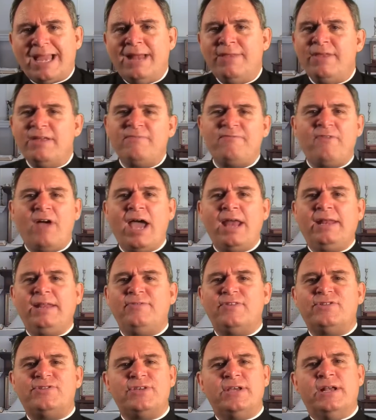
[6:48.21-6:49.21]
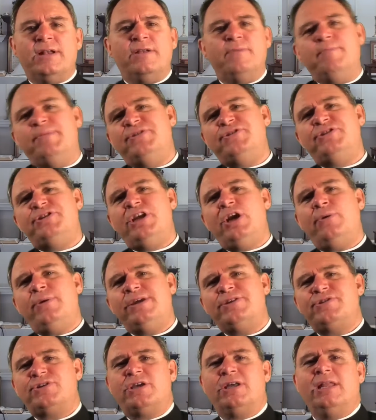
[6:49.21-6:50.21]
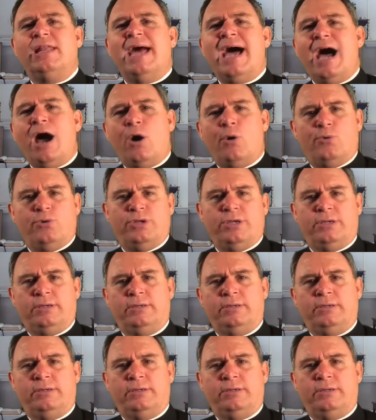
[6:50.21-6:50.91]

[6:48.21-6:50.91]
And then finally, this mysterious cloud.